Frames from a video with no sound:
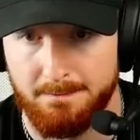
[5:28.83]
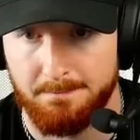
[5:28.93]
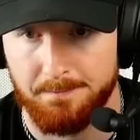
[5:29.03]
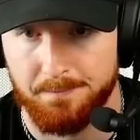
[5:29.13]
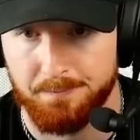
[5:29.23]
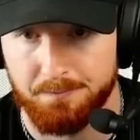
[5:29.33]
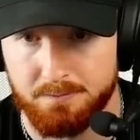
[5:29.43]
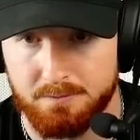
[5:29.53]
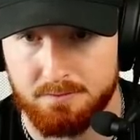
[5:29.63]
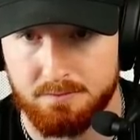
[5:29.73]

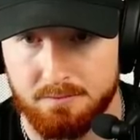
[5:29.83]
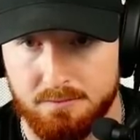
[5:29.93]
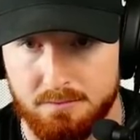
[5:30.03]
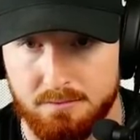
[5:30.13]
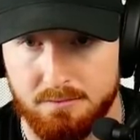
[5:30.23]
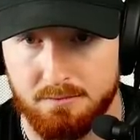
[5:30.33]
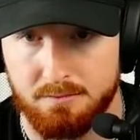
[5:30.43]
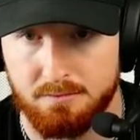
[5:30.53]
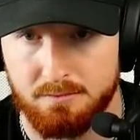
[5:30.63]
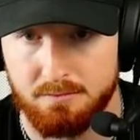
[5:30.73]

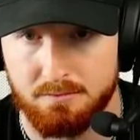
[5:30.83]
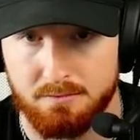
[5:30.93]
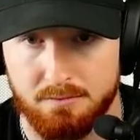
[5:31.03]
[no speech]